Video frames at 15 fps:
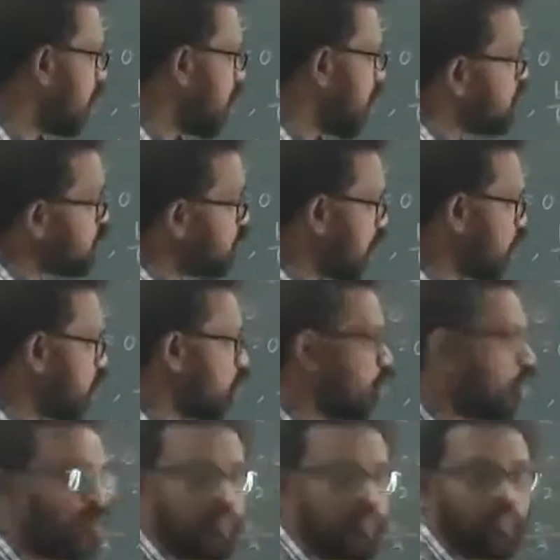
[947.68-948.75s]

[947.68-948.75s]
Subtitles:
Is equal to 1.